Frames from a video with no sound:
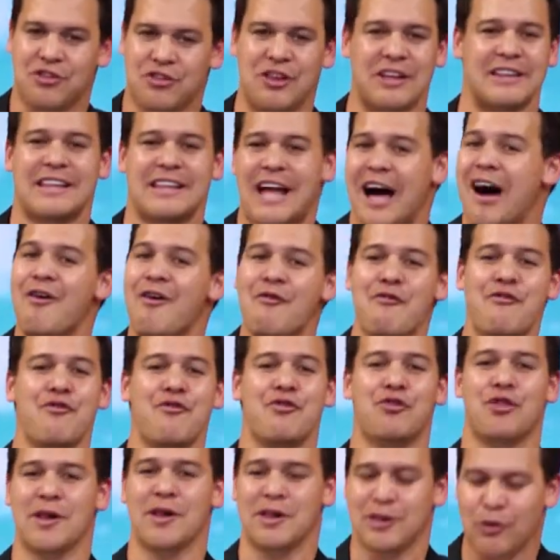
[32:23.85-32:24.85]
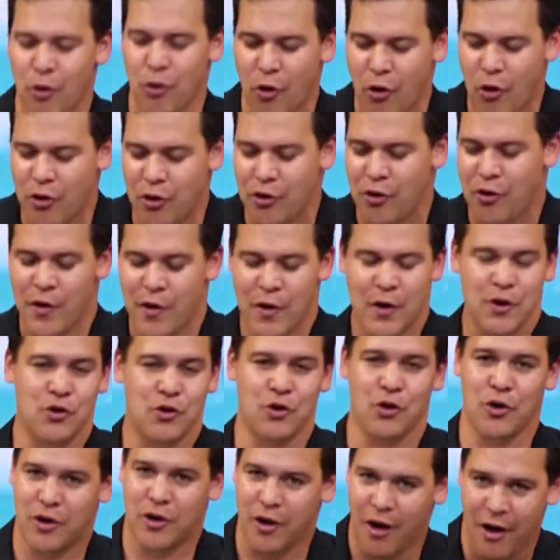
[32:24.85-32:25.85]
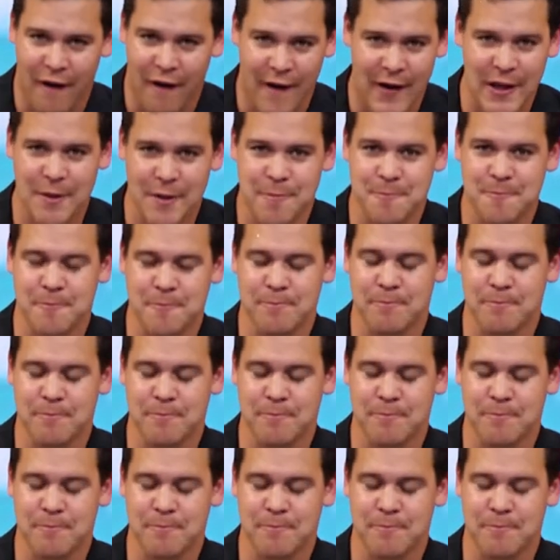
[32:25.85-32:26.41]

To love the Lord your God.